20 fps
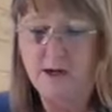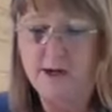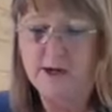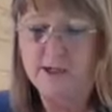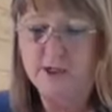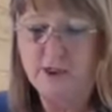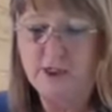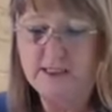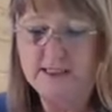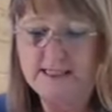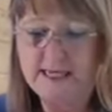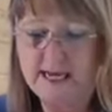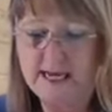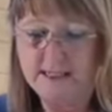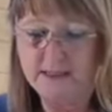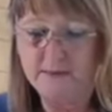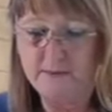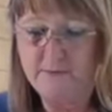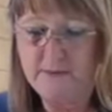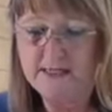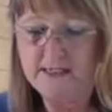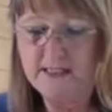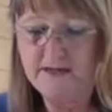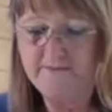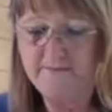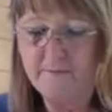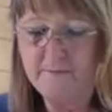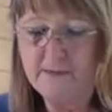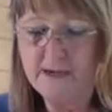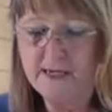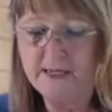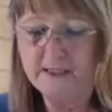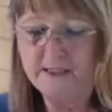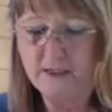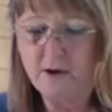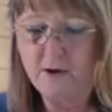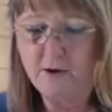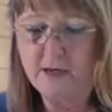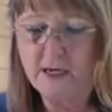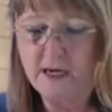She says, Mitzi from
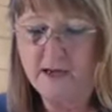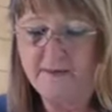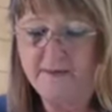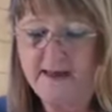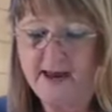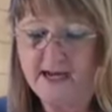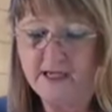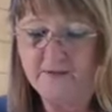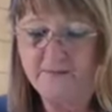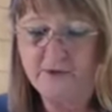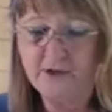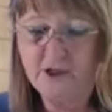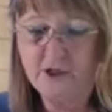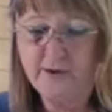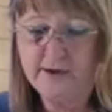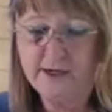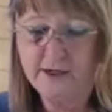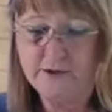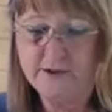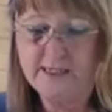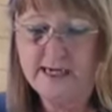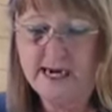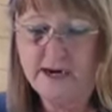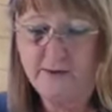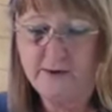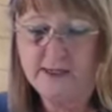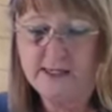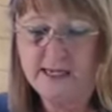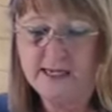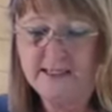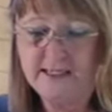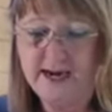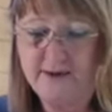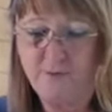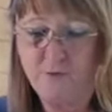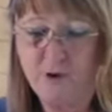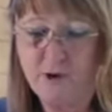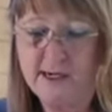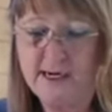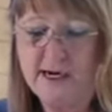Minnesota, thanks for sharing your day with us. I'm
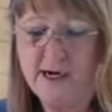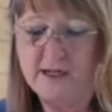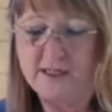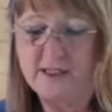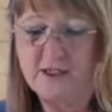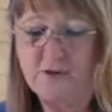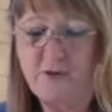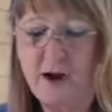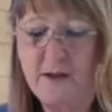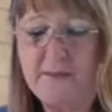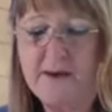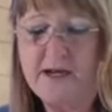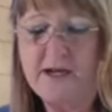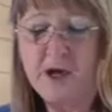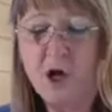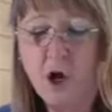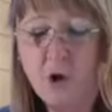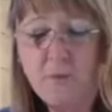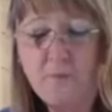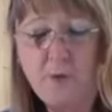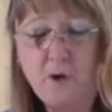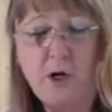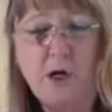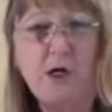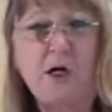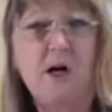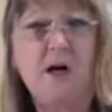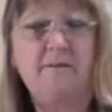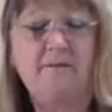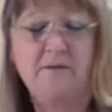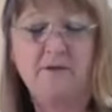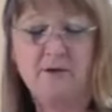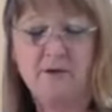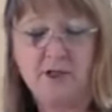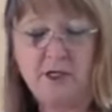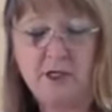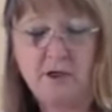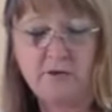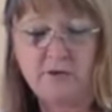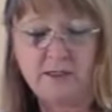working on scrappy notebook covers
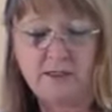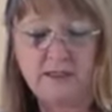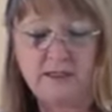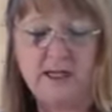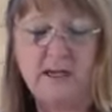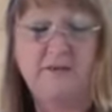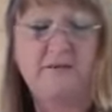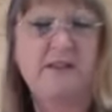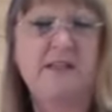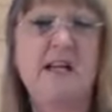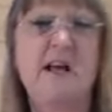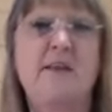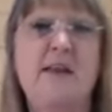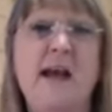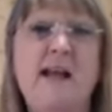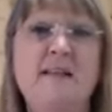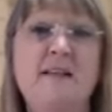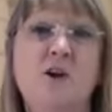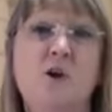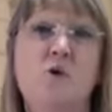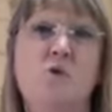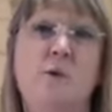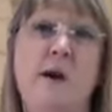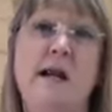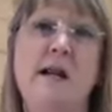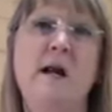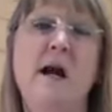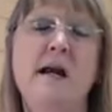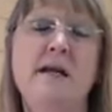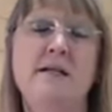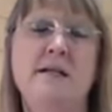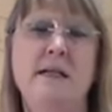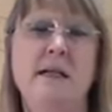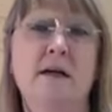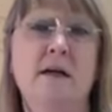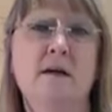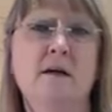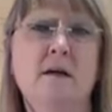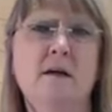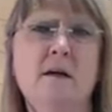to use as gifts. Now that's a great
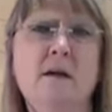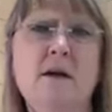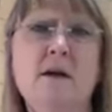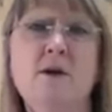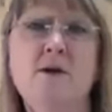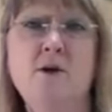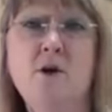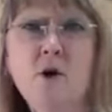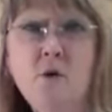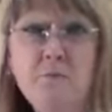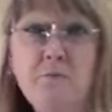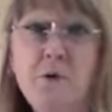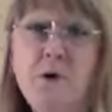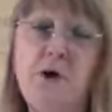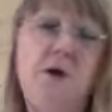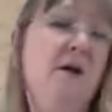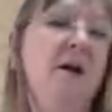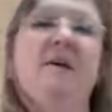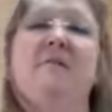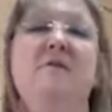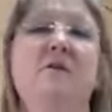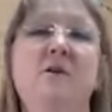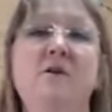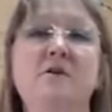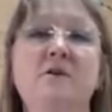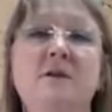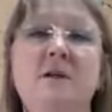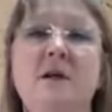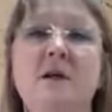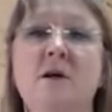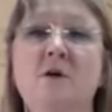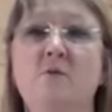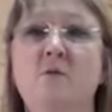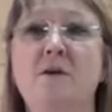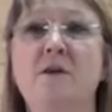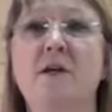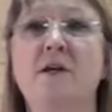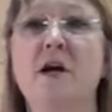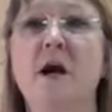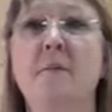idea. Notebook covers
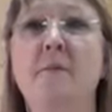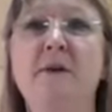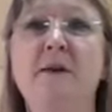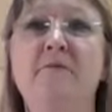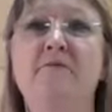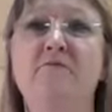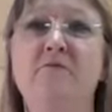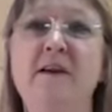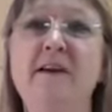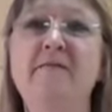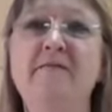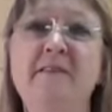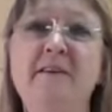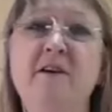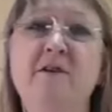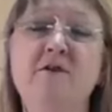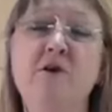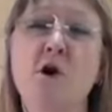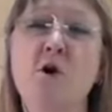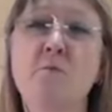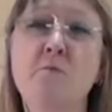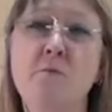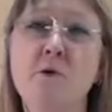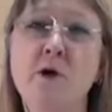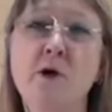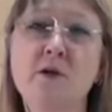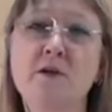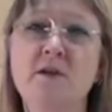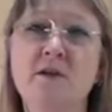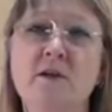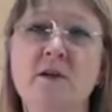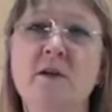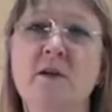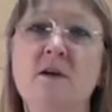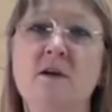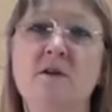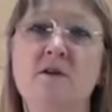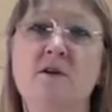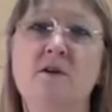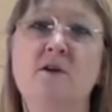with a couple of refill notebooks
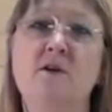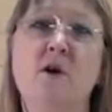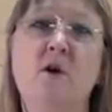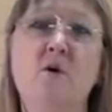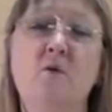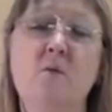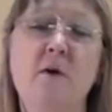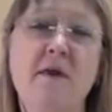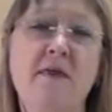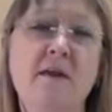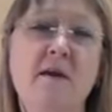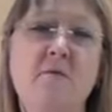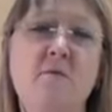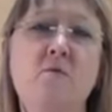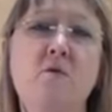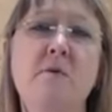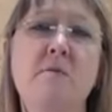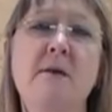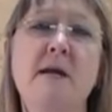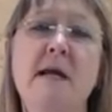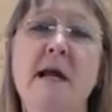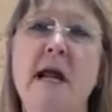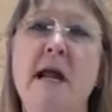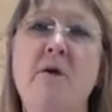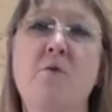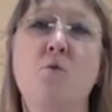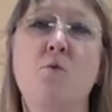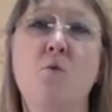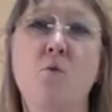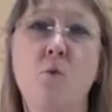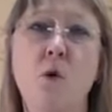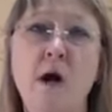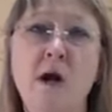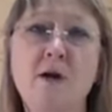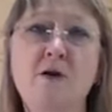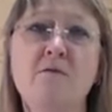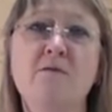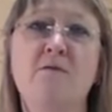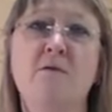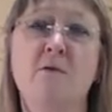to go with them would be a
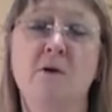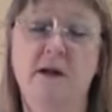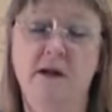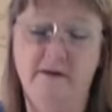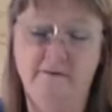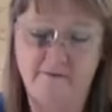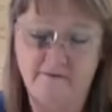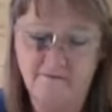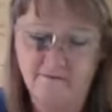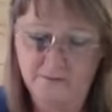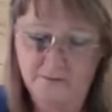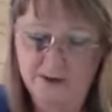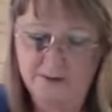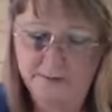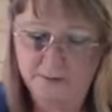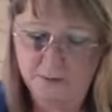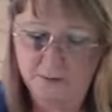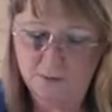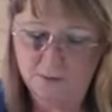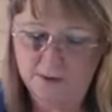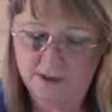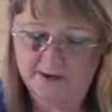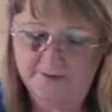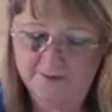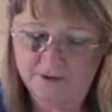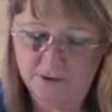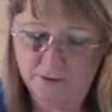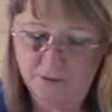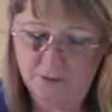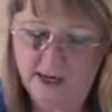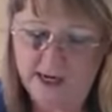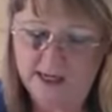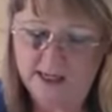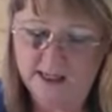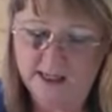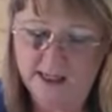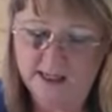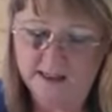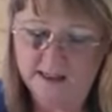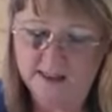wonderful gift for people who love to write
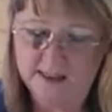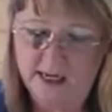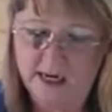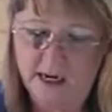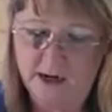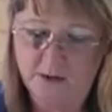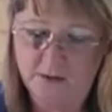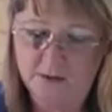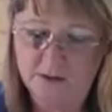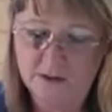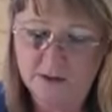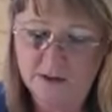things down.